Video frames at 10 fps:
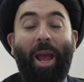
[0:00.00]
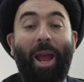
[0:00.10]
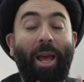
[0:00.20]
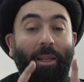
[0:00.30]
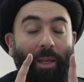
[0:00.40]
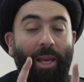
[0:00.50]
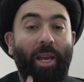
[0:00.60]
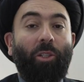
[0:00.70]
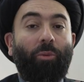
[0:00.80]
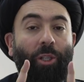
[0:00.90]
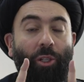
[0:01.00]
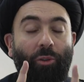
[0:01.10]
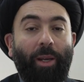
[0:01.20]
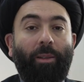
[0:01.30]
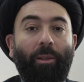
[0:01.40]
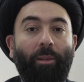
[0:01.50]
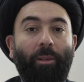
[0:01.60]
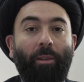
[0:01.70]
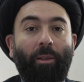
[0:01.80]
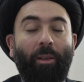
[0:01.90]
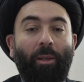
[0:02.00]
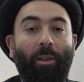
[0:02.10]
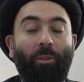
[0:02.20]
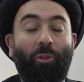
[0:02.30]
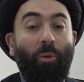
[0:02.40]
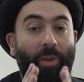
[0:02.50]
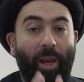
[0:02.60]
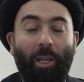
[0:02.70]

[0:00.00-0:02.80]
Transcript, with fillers: And He has restricted, to the